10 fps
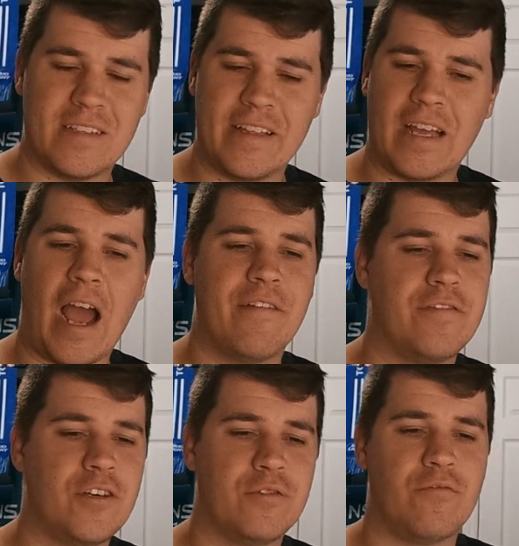I've
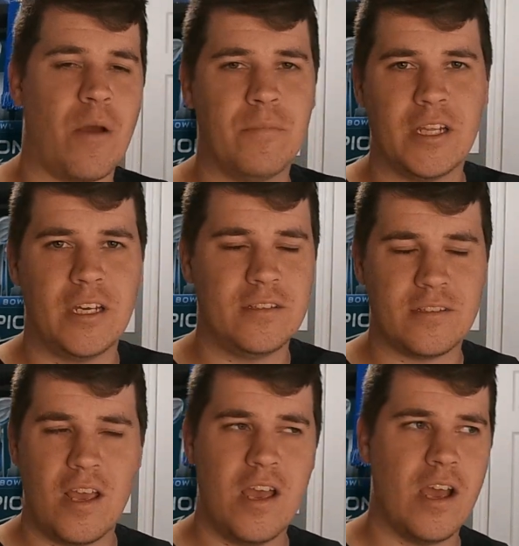heard rumblings
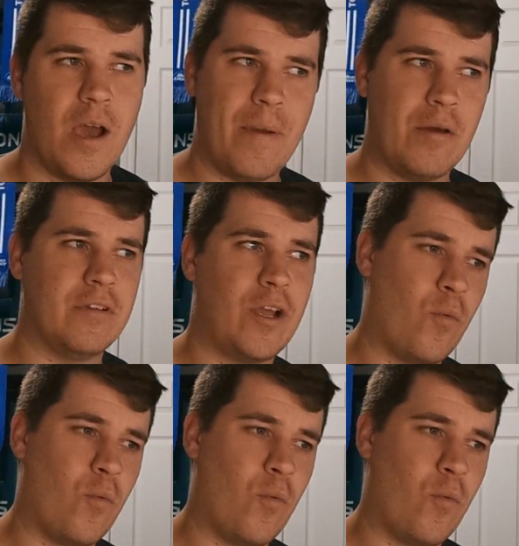about